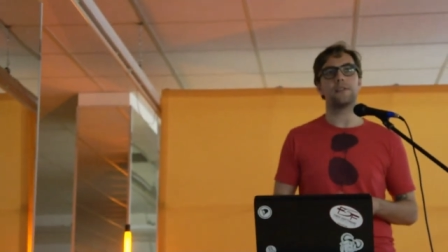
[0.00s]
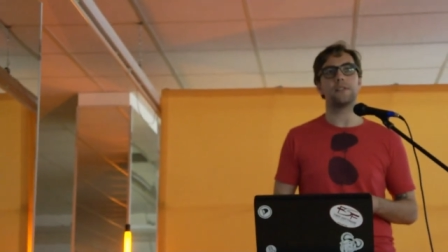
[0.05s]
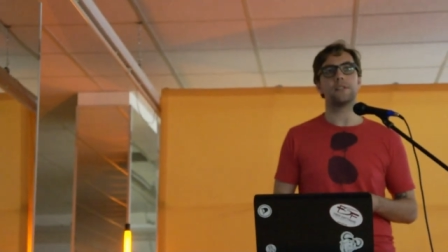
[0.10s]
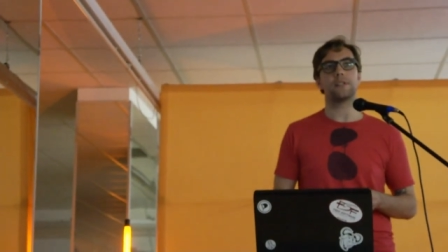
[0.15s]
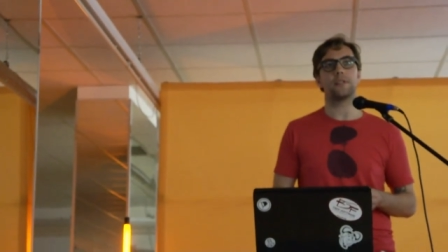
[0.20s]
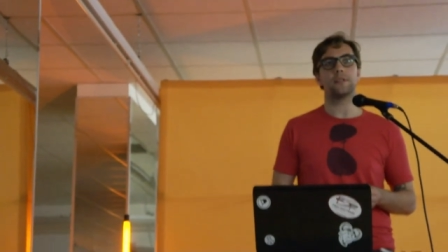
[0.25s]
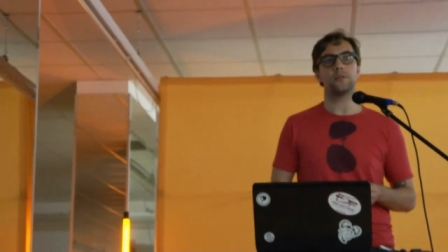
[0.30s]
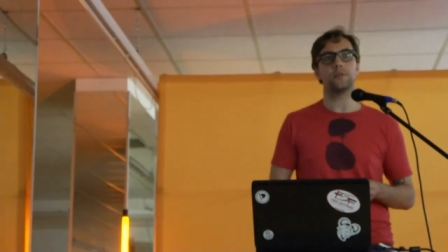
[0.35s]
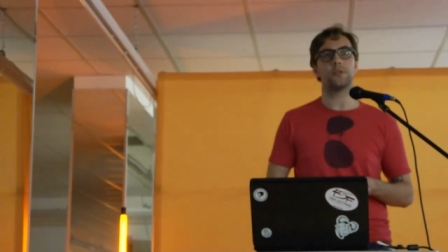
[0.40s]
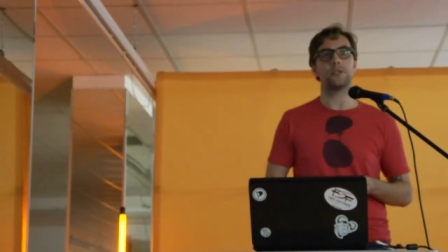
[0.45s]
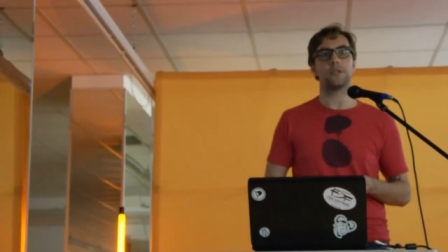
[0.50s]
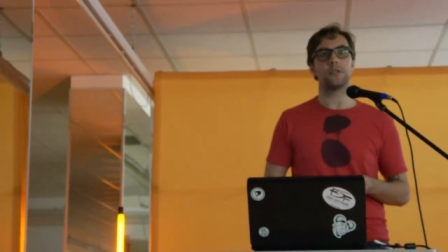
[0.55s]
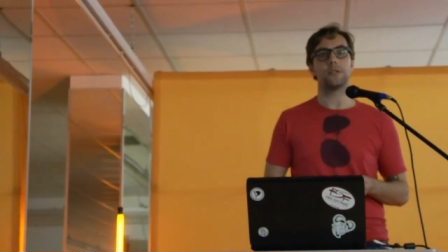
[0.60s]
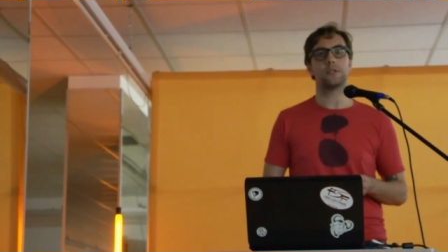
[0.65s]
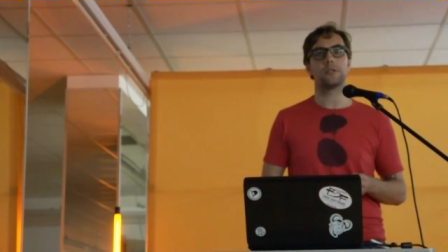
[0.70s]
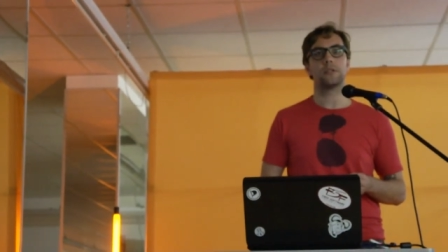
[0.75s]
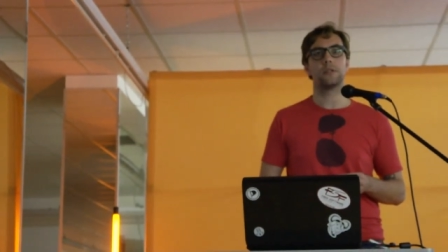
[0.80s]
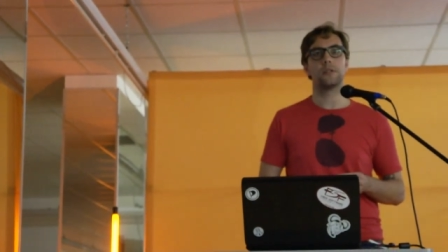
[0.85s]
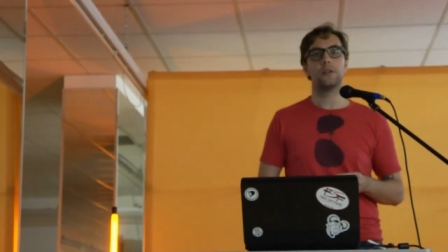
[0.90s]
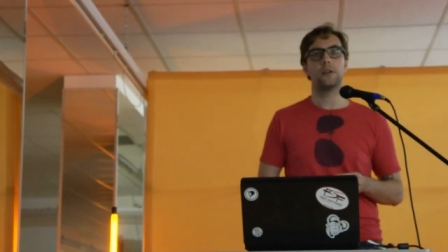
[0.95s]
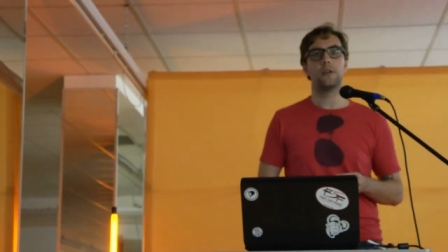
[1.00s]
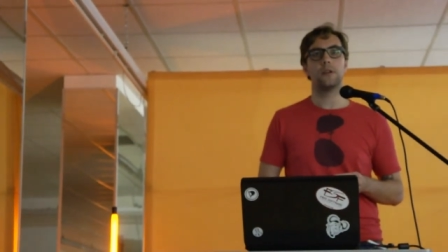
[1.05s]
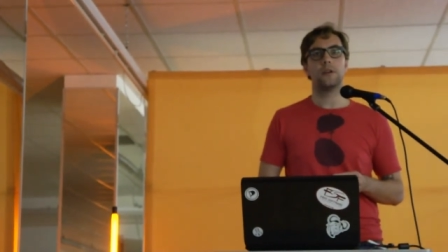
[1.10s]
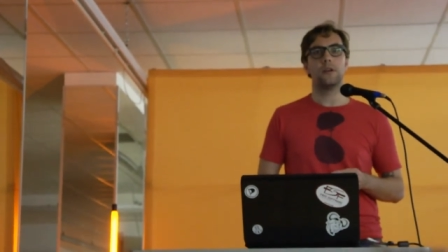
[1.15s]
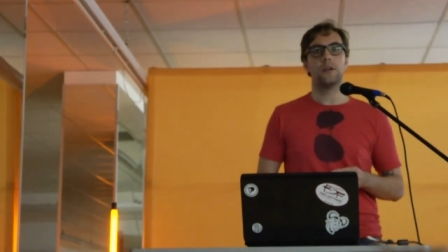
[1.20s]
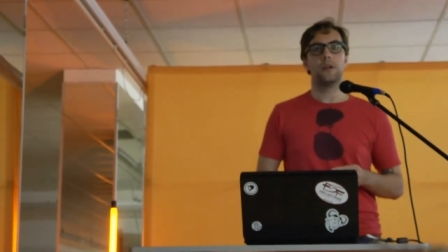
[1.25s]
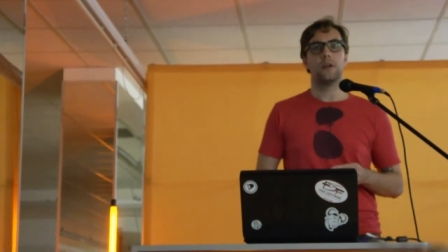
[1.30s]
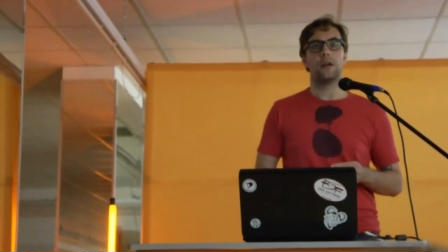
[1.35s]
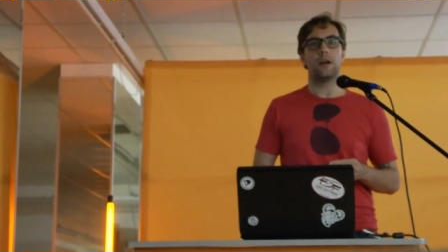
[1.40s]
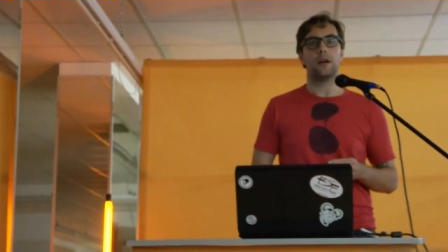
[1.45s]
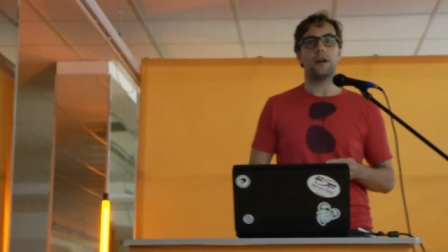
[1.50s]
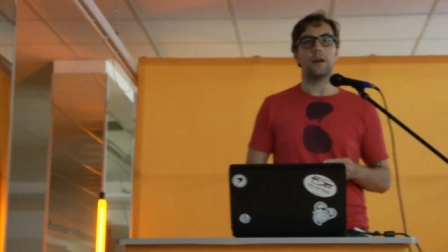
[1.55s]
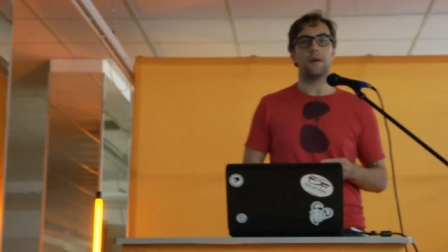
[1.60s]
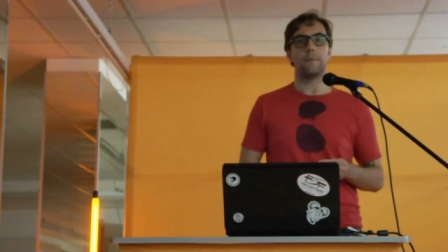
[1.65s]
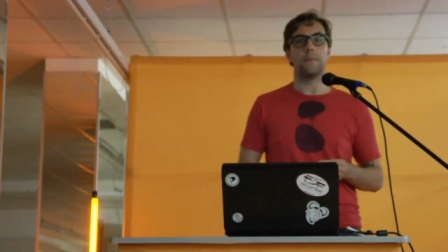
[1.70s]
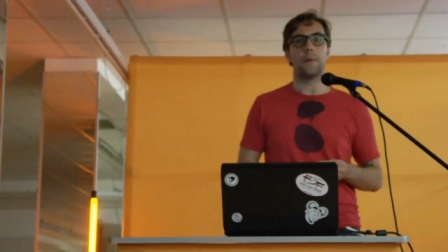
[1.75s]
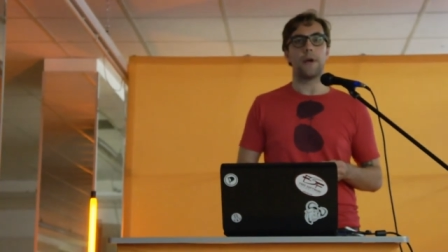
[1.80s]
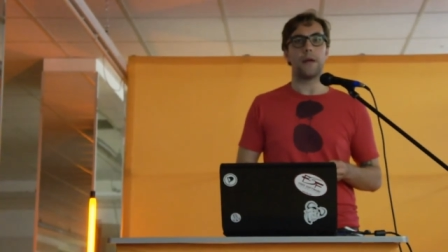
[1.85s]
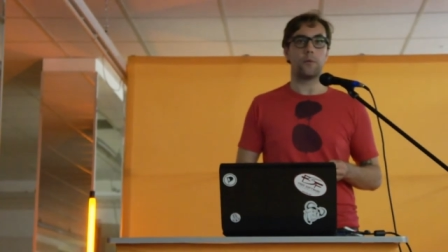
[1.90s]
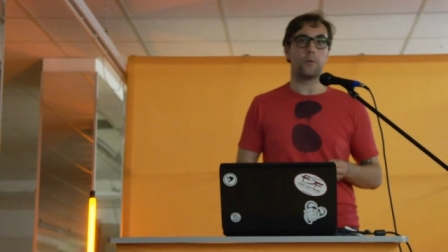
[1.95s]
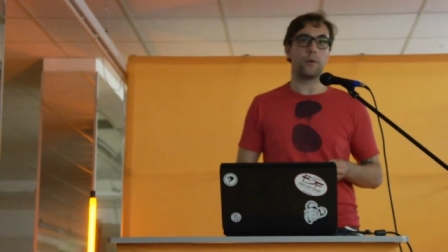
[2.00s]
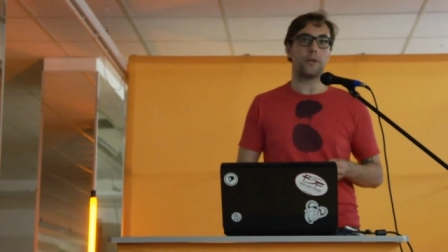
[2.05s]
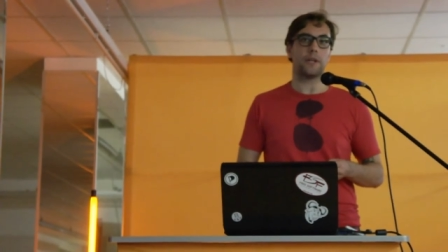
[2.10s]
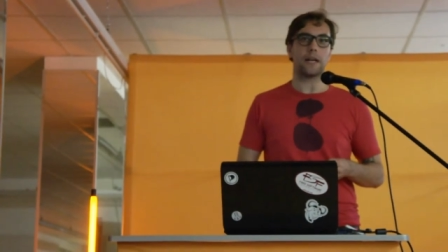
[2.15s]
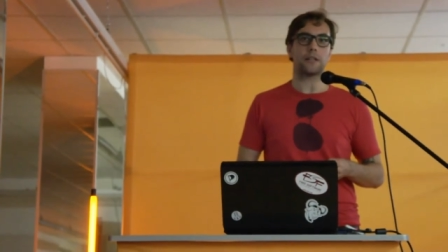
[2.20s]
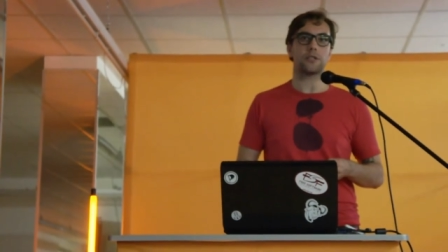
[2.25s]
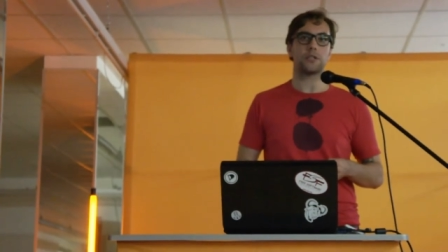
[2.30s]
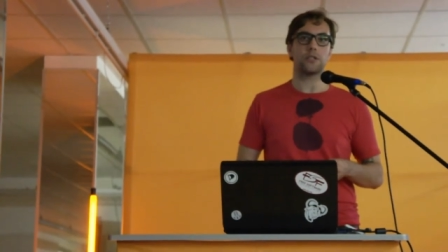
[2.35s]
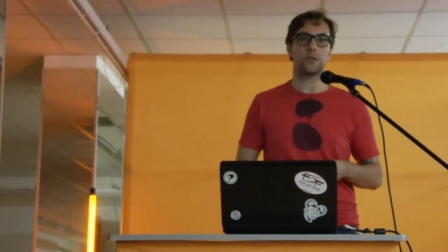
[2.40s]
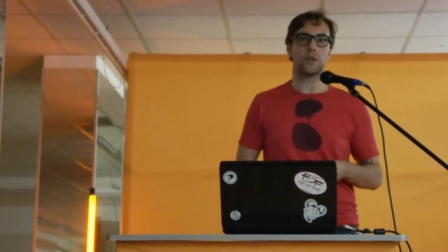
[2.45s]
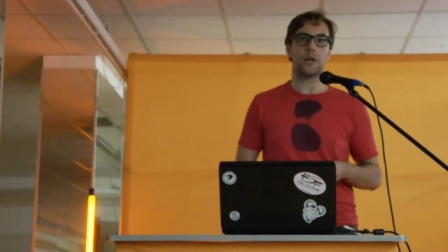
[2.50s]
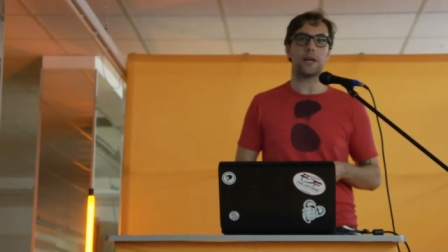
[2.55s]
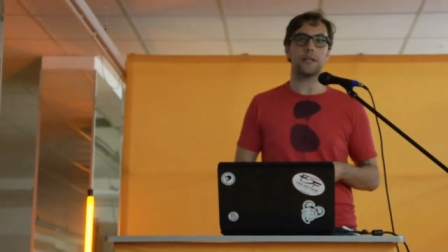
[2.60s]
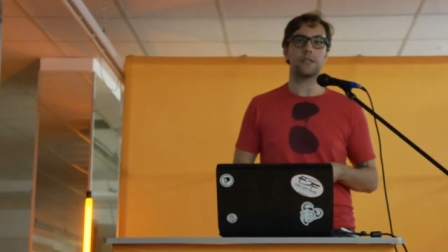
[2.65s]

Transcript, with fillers: solutions um, and really actually trying